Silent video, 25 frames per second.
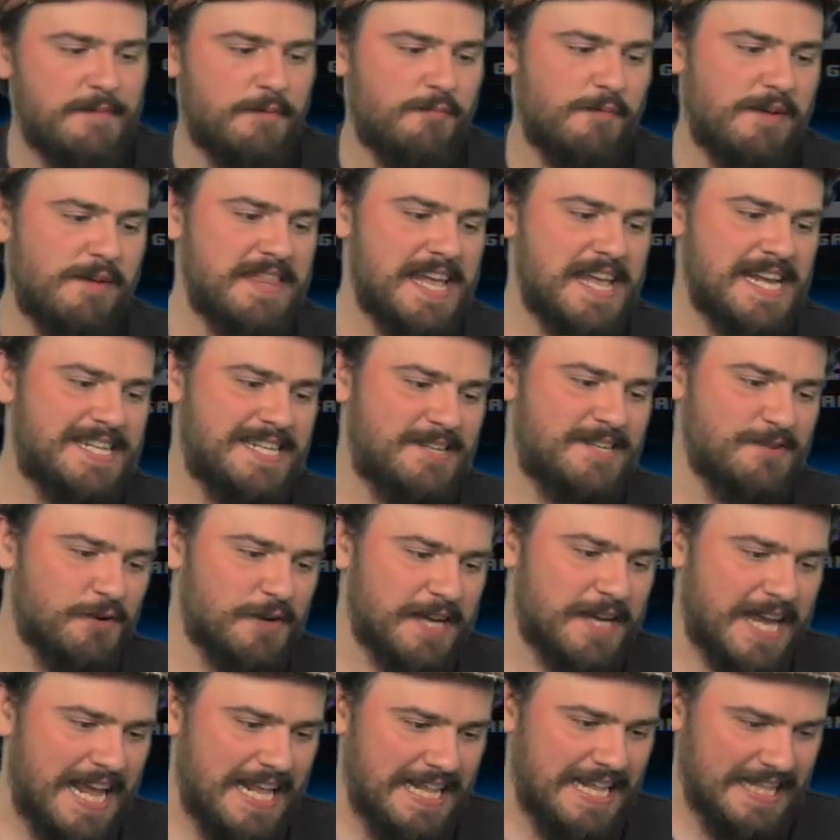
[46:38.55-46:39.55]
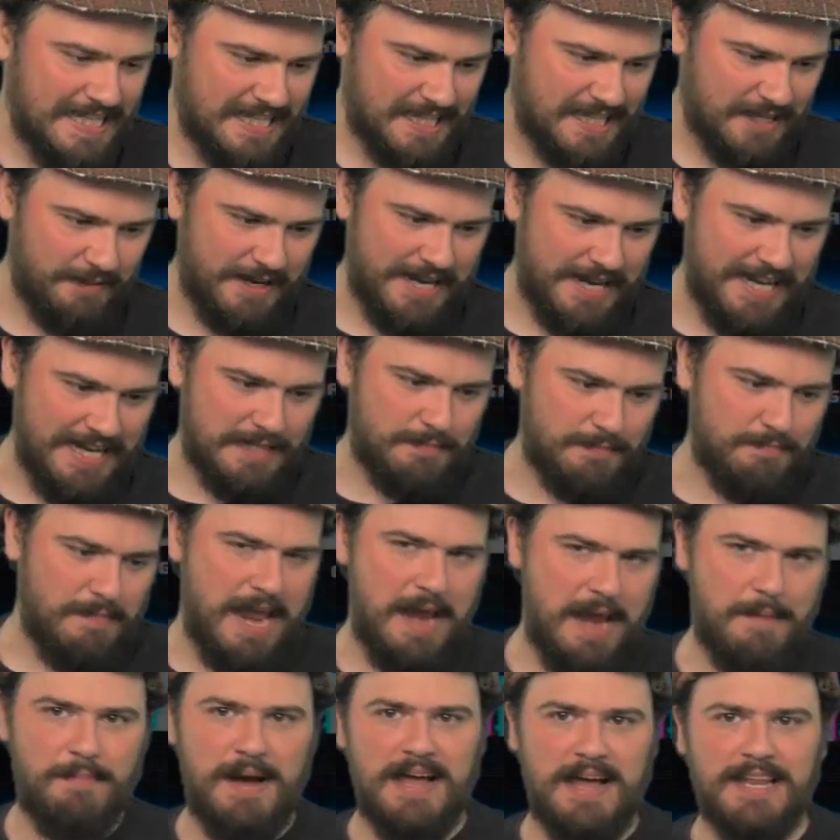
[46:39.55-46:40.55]
And when they dug into it, it's
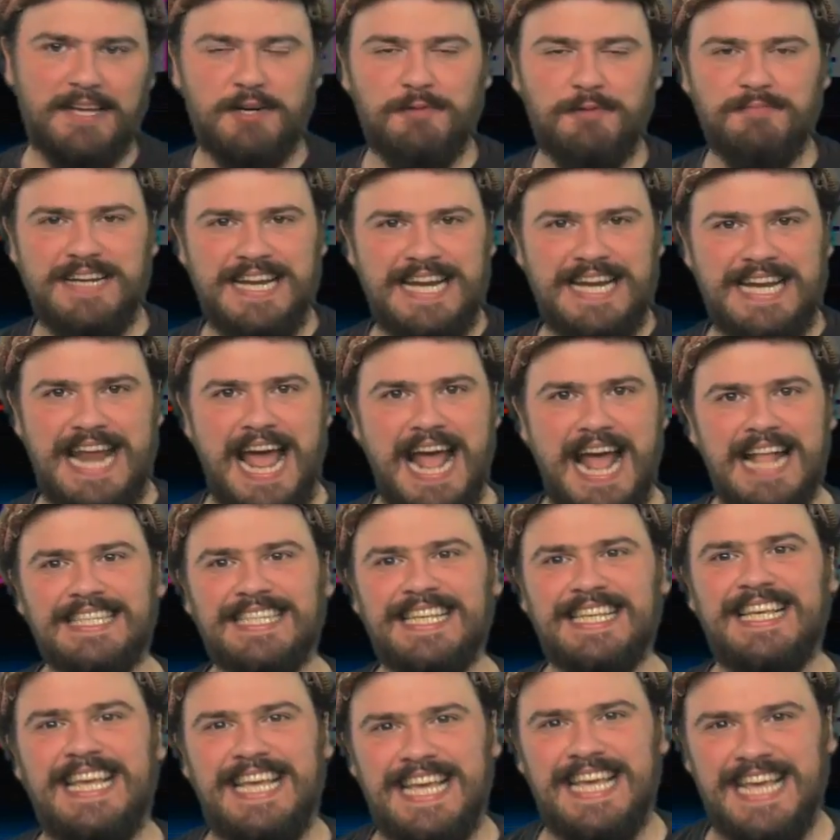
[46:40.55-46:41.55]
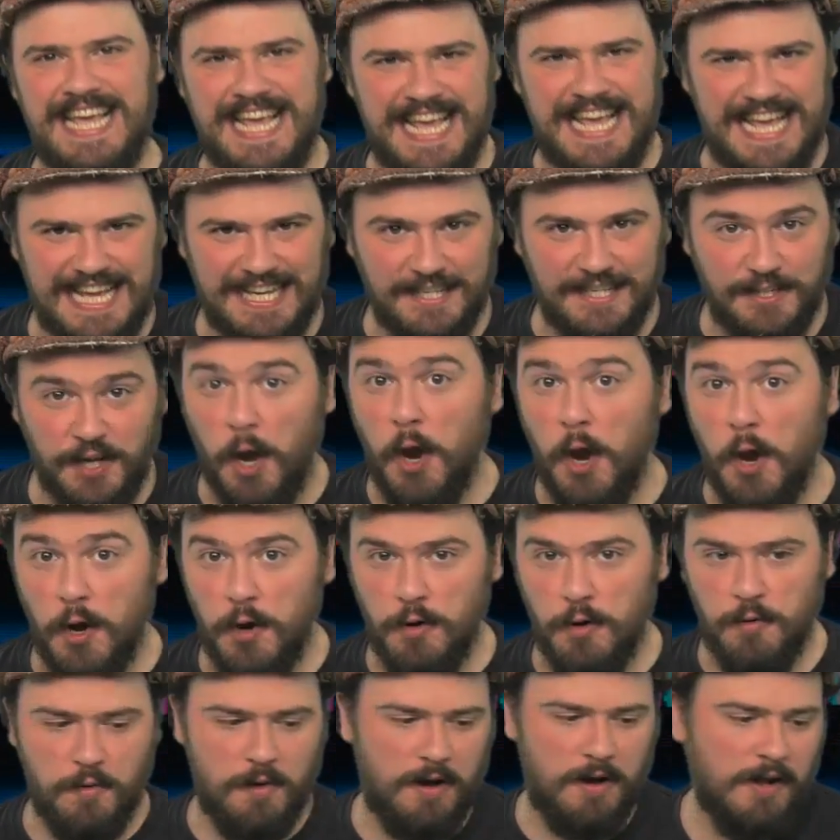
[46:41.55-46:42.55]
made by the company NetEase,
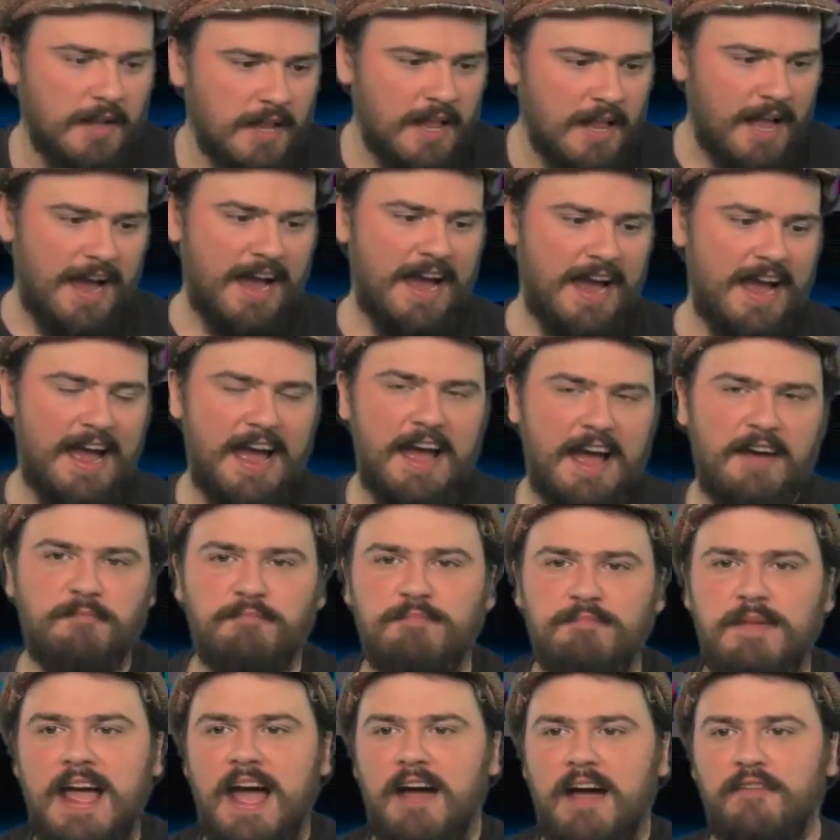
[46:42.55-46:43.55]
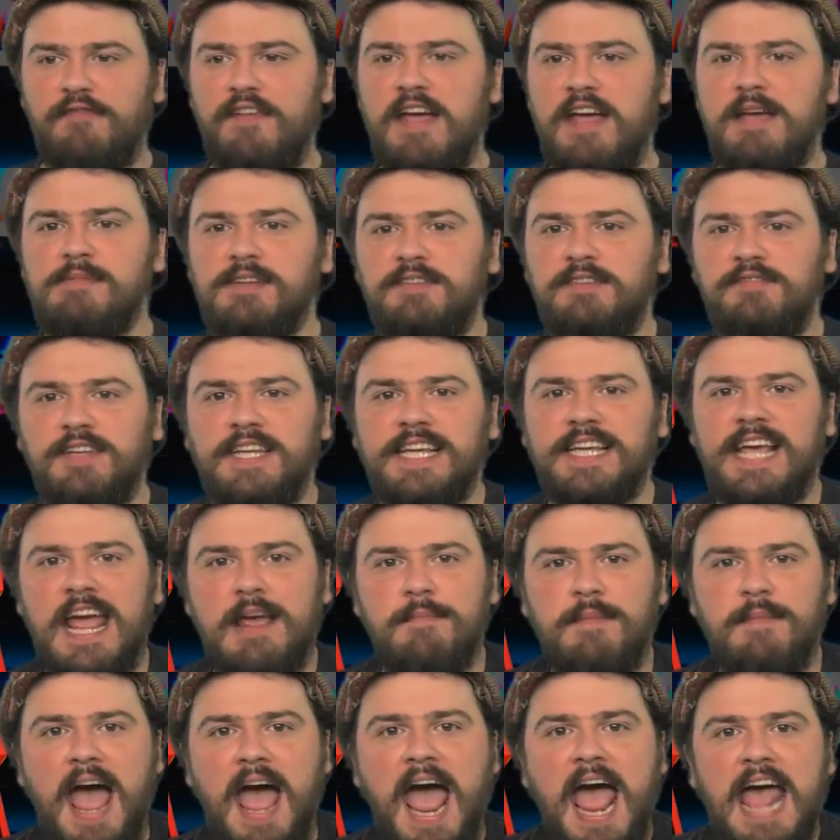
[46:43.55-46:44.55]
who are famous for the
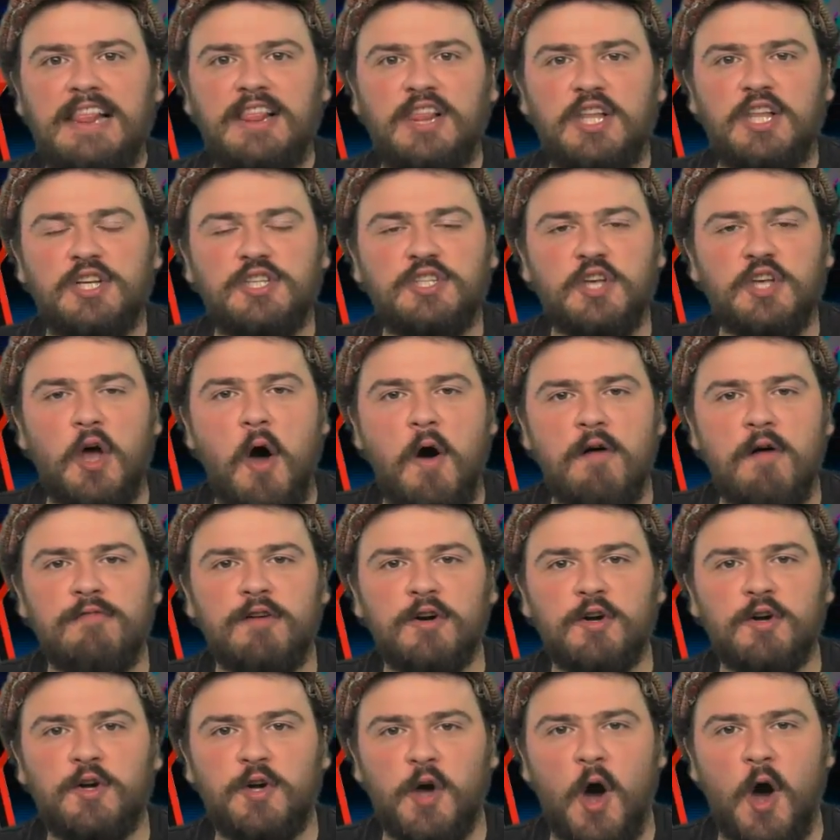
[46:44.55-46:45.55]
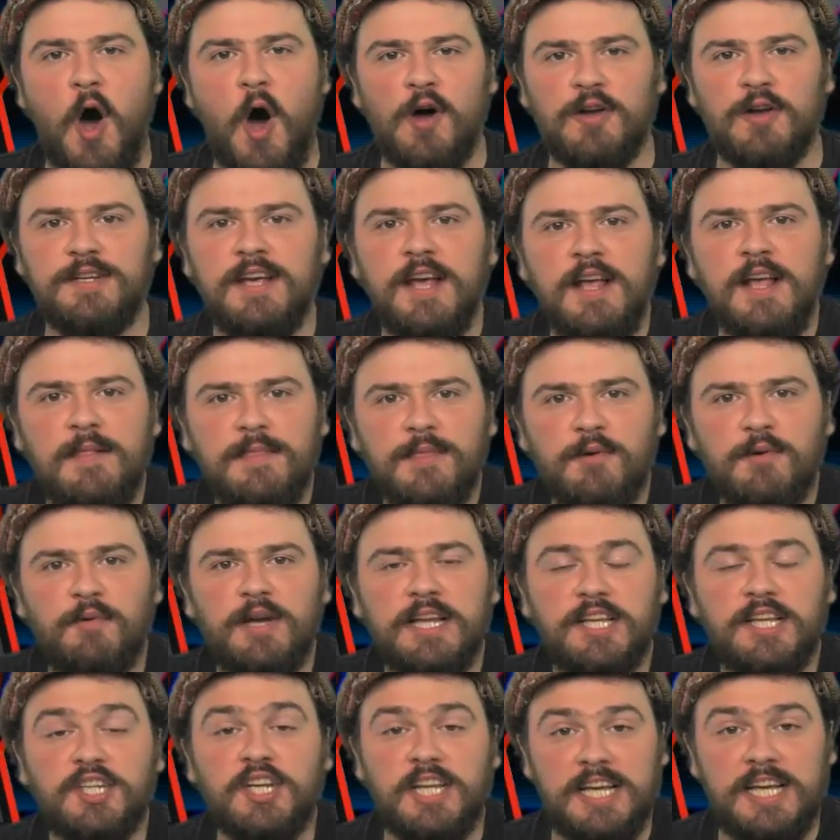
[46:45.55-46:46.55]
game Endless of God,
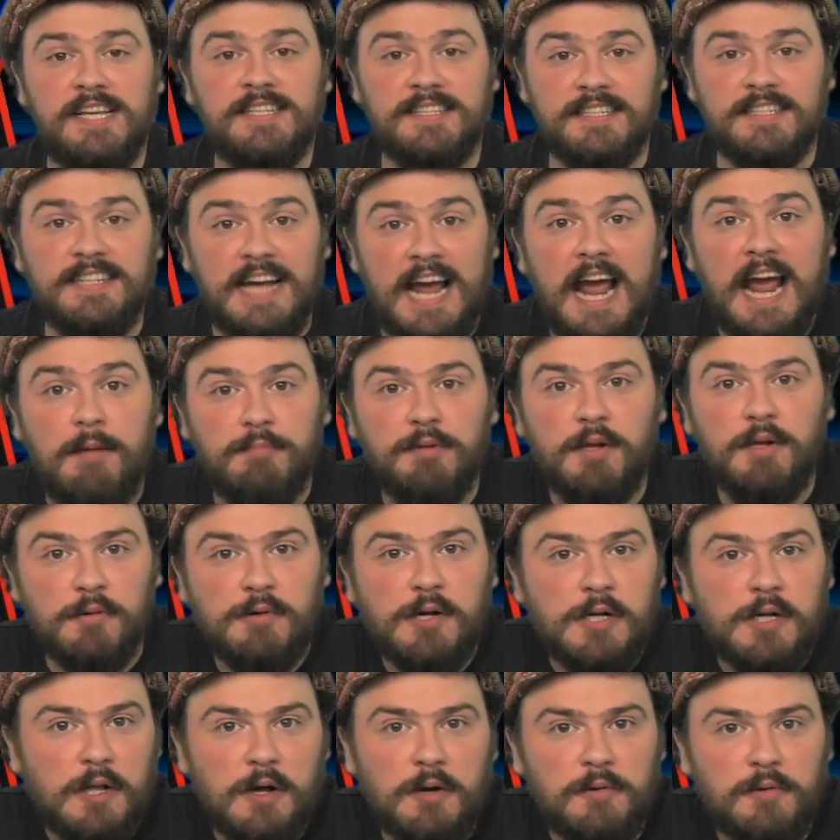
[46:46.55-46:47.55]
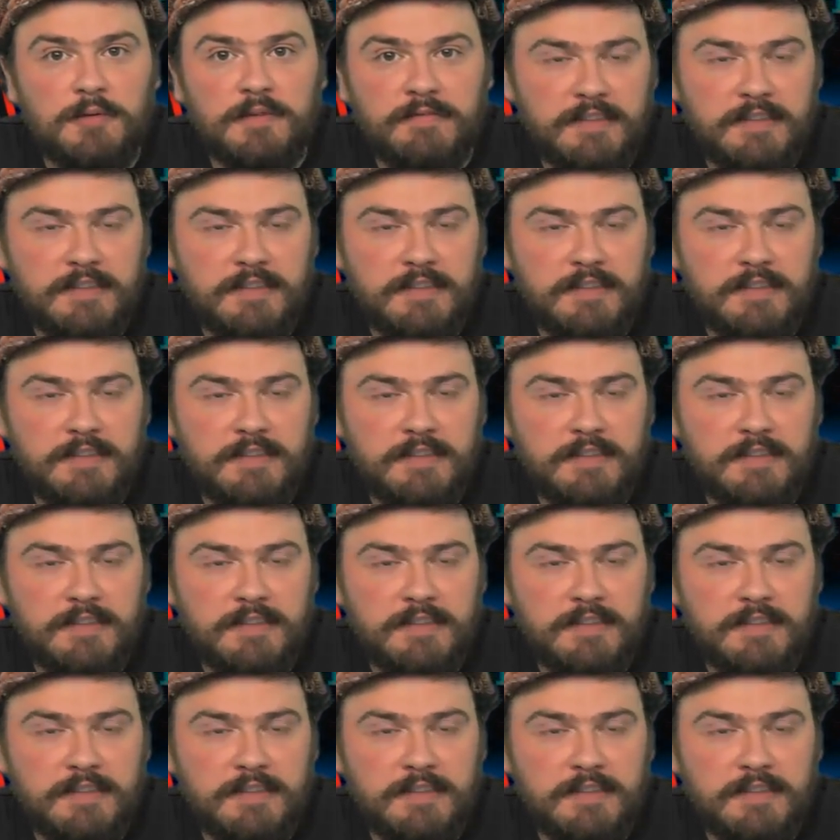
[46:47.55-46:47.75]
which is a Diablo clone.